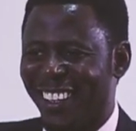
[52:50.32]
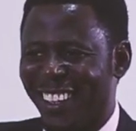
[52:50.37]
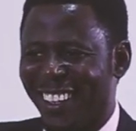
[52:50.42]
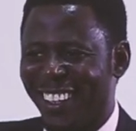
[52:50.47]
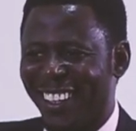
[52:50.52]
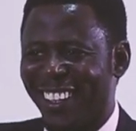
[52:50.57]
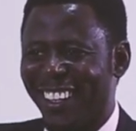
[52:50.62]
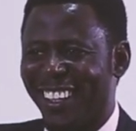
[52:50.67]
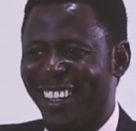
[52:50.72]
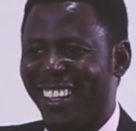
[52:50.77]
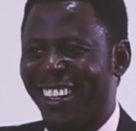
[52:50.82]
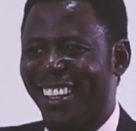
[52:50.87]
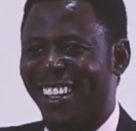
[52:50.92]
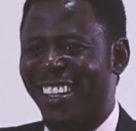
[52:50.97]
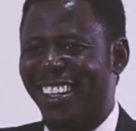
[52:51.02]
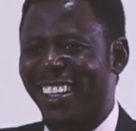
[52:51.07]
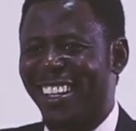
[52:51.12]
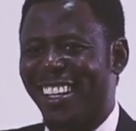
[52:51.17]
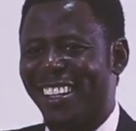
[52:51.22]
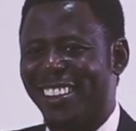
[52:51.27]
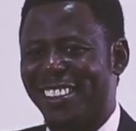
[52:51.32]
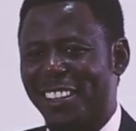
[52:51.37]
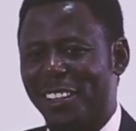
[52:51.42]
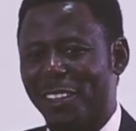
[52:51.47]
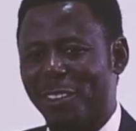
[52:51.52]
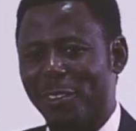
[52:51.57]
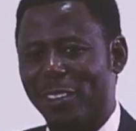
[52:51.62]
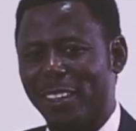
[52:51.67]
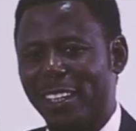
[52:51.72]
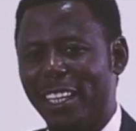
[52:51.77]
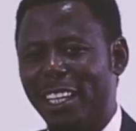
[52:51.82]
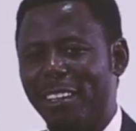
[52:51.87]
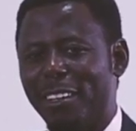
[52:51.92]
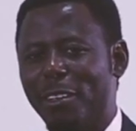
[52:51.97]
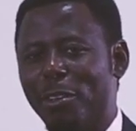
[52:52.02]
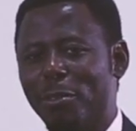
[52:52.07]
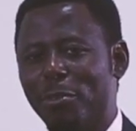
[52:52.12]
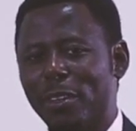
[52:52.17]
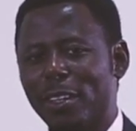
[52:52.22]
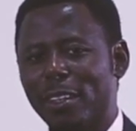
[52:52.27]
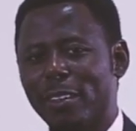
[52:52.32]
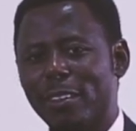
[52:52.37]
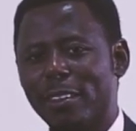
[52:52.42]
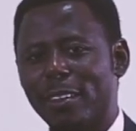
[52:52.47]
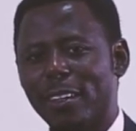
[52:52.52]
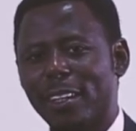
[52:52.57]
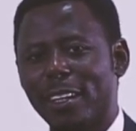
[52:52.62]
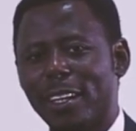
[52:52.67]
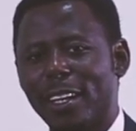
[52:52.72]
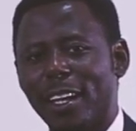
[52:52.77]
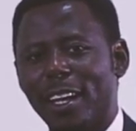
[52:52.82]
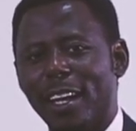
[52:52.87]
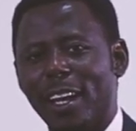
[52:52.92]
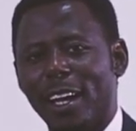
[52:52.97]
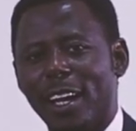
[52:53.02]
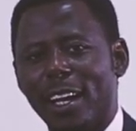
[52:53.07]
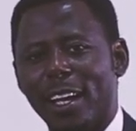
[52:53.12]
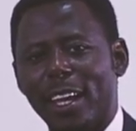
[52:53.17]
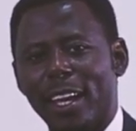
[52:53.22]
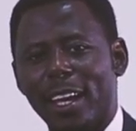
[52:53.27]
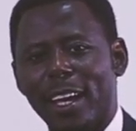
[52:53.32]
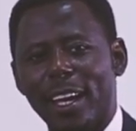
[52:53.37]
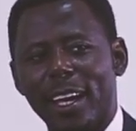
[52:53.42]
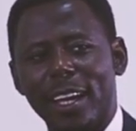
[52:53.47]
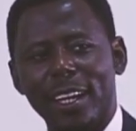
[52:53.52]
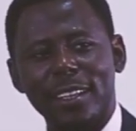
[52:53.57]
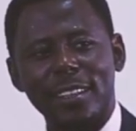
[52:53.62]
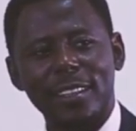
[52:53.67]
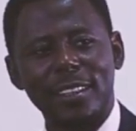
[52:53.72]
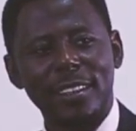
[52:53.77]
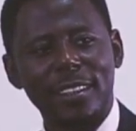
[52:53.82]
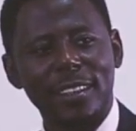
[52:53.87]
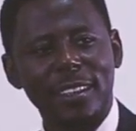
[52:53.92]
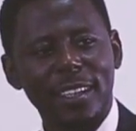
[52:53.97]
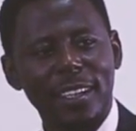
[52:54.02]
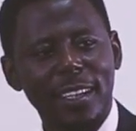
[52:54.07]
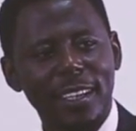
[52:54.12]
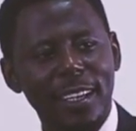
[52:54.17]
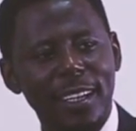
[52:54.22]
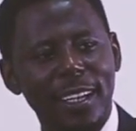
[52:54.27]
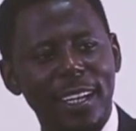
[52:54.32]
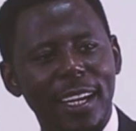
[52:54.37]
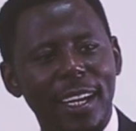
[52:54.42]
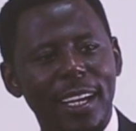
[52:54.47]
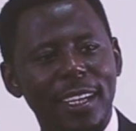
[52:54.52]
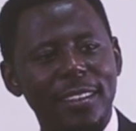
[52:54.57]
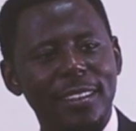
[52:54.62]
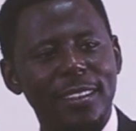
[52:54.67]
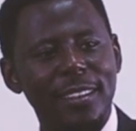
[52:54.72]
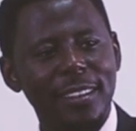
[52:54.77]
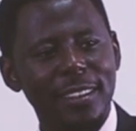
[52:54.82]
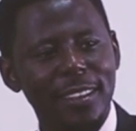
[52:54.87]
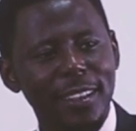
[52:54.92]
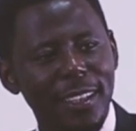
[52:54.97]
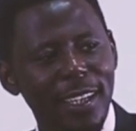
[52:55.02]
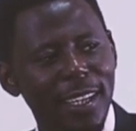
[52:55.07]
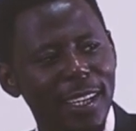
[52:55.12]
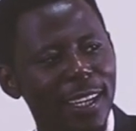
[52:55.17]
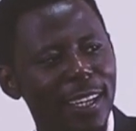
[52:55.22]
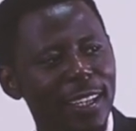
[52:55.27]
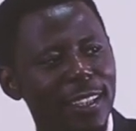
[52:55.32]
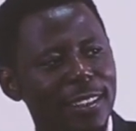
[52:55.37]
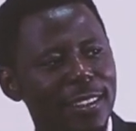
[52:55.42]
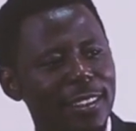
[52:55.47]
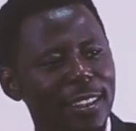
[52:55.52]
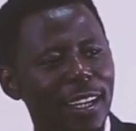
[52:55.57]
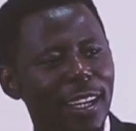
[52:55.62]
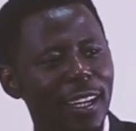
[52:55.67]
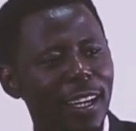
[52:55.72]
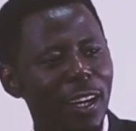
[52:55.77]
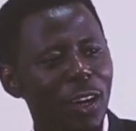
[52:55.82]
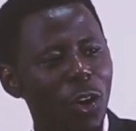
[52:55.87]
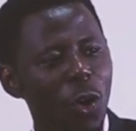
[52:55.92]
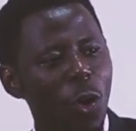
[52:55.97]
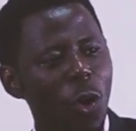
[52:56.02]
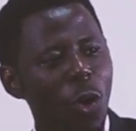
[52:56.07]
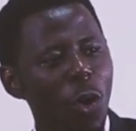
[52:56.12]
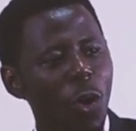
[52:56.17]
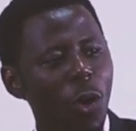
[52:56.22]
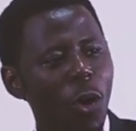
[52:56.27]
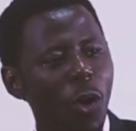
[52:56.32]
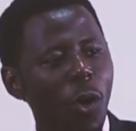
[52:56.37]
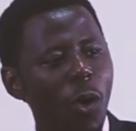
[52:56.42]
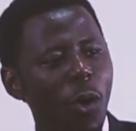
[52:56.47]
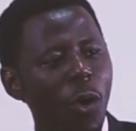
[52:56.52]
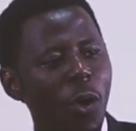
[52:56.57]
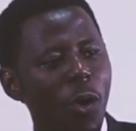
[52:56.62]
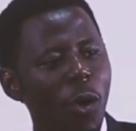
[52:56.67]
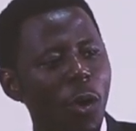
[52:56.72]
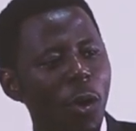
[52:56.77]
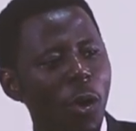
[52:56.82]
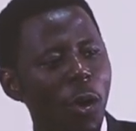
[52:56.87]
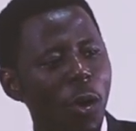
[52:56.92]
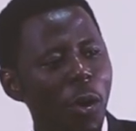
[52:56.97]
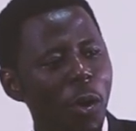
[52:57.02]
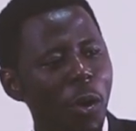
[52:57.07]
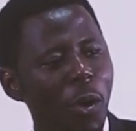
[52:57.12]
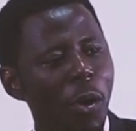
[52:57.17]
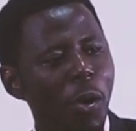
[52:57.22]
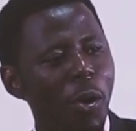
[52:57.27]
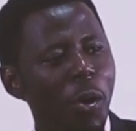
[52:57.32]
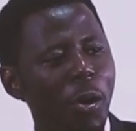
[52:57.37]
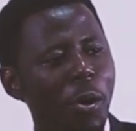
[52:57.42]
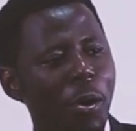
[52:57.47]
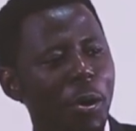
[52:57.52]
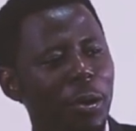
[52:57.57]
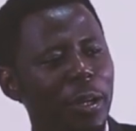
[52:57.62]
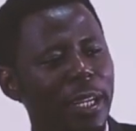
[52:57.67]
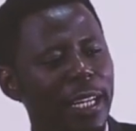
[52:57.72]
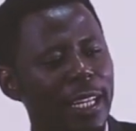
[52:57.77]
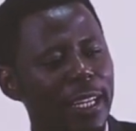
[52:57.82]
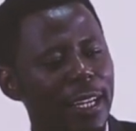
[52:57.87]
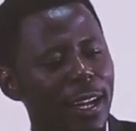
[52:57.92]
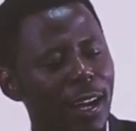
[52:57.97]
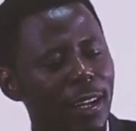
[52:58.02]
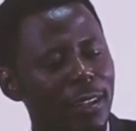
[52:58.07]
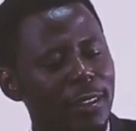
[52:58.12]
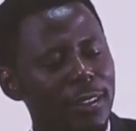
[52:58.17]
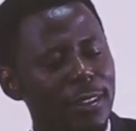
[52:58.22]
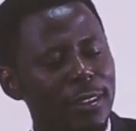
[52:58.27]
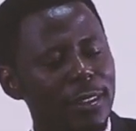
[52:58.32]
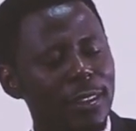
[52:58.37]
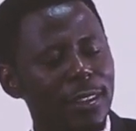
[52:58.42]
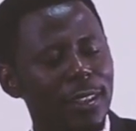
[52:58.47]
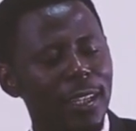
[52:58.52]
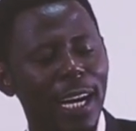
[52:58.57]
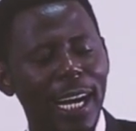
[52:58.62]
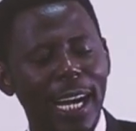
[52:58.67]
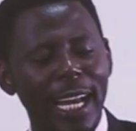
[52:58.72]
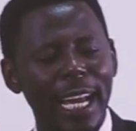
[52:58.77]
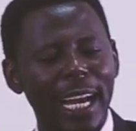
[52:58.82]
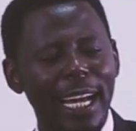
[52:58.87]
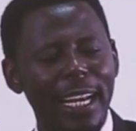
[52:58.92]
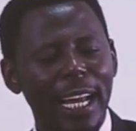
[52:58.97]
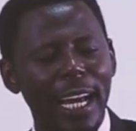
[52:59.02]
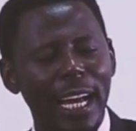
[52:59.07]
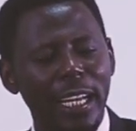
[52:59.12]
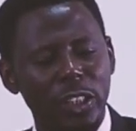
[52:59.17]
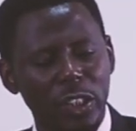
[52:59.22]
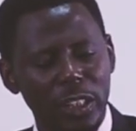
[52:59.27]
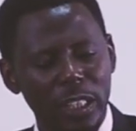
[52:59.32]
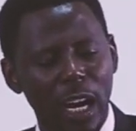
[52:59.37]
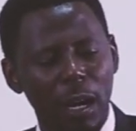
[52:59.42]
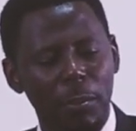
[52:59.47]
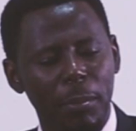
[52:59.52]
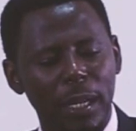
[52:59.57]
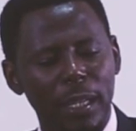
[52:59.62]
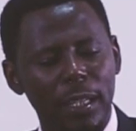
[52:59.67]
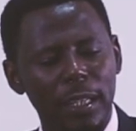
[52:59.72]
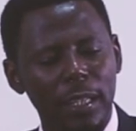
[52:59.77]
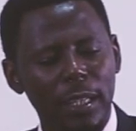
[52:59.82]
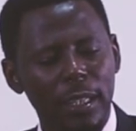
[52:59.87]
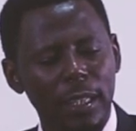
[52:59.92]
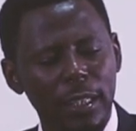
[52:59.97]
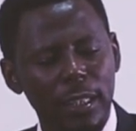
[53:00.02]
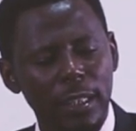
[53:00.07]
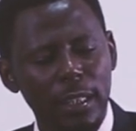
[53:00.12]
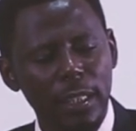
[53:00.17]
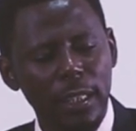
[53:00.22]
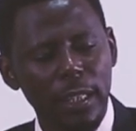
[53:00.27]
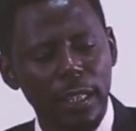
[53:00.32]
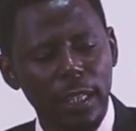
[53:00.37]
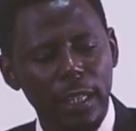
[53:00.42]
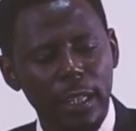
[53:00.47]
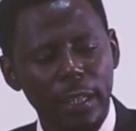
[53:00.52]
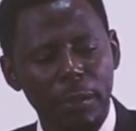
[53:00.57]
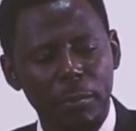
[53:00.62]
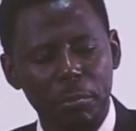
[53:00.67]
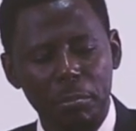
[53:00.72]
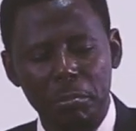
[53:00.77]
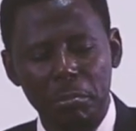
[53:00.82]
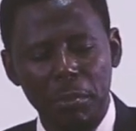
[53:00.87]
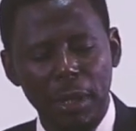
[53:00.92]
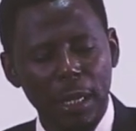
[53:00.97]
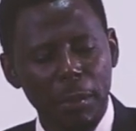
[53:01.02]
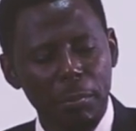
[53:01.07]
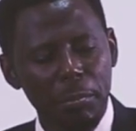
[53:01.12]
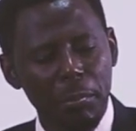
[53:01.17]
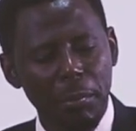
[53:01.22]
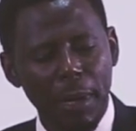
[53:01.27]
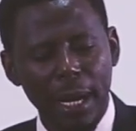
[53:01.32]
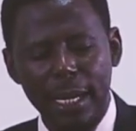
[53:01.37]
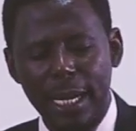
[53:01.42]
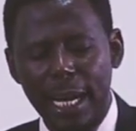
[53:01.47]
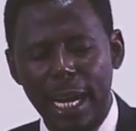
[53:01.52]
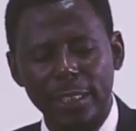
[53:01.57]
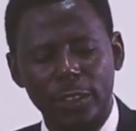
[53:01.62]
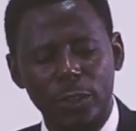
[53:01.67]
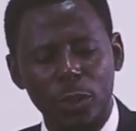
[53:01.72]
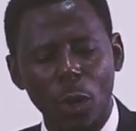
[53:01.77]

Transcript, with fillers: Spirit of the living God. Yes, yes. He's the Holy Ghost, scepter of the King of Kings.